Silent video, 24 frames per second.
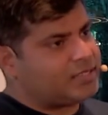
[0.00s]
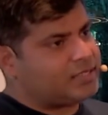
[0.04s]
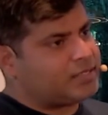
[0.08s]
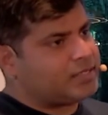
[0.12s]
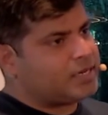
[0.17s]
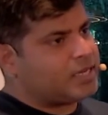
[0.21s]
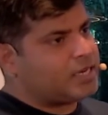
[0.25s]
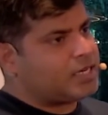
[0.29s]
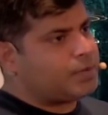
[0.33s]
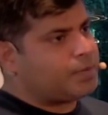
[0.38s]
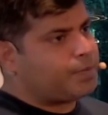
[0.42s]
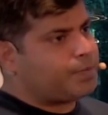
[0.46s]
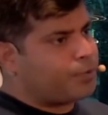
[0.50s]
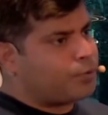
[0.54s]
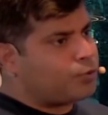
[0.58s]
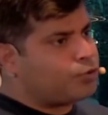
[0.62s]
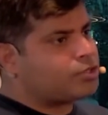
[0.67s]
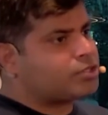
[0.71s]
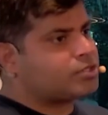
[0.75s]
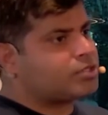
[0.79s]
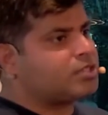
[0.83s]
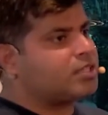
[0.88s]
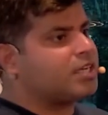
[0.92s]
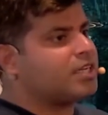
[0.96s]
it
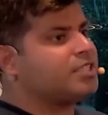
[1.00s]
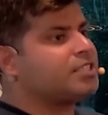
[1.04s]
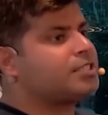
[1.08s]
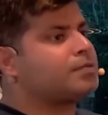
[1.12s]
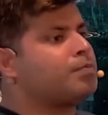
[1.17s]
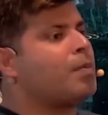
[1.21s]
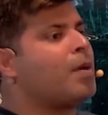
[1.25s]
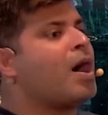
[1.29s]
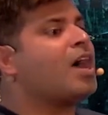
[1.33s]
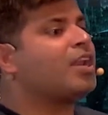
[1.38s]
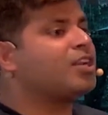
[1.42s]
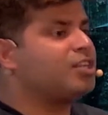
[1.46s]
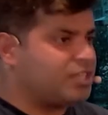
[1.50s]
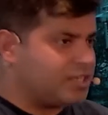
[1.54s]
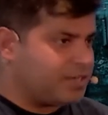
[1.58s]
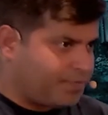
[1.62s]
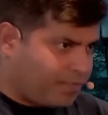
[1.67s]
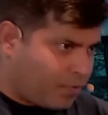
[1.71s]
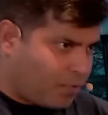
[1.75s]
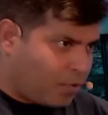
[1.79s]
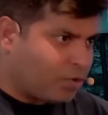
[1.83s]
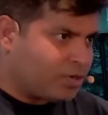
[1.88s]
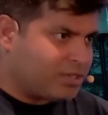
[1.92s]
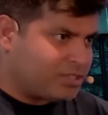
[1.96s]
puts the smart
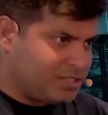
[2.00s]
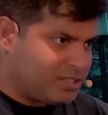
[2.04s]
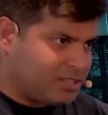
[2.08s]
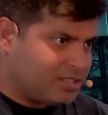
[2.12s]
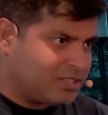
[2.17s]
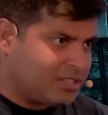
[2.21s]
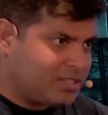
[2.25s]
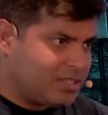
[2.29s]
default